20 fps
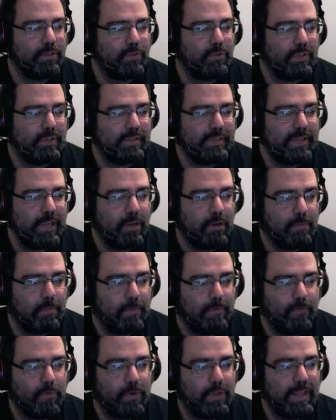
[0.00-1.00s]
to sound
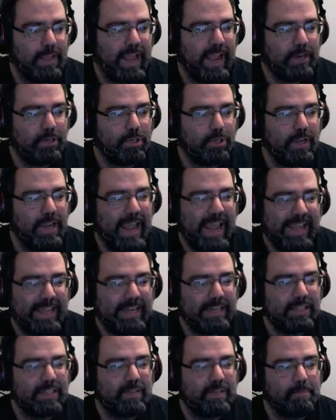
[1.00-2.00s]
before they actually
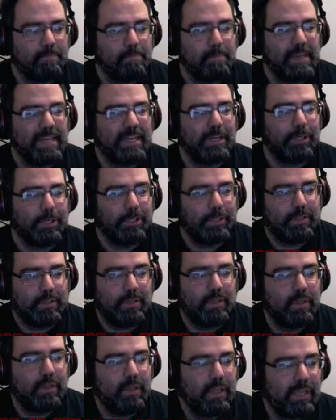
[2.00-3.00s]
had speakers.
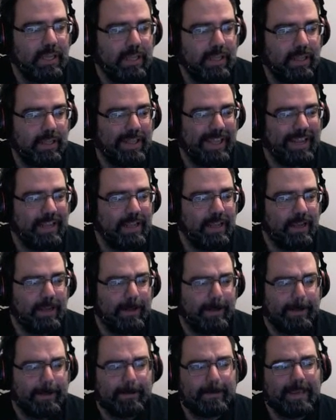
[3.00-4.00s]
Think
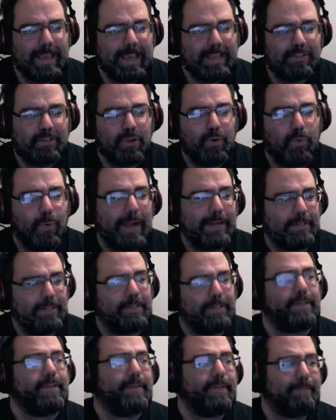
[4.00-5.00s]
uh, Casio
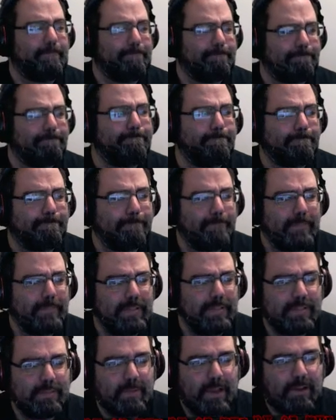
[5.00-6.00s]
watches.
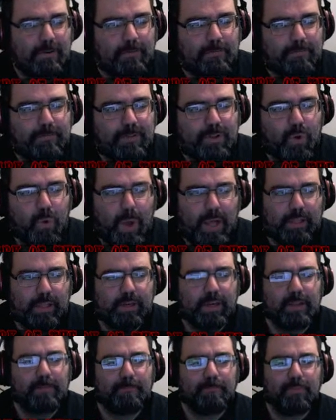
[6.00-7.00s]
It's about
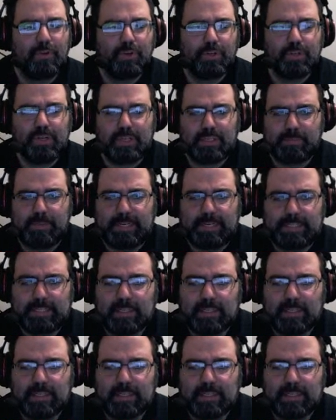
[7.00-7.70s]
quality you should expect.